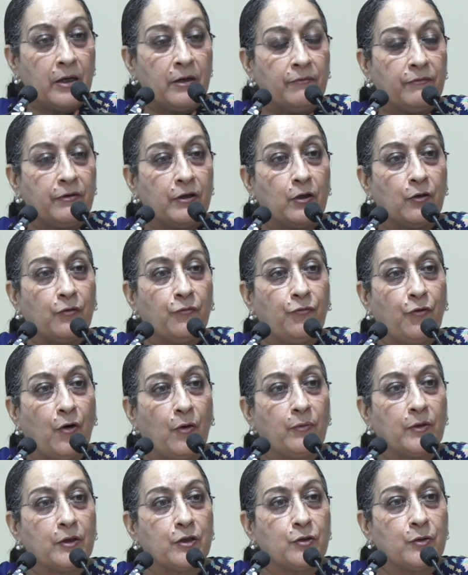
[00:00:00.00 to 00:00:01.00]
We look
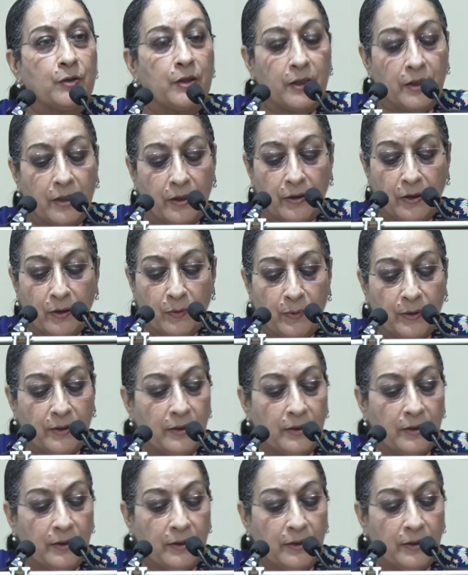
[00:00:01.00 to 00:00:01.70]
forward to hearing with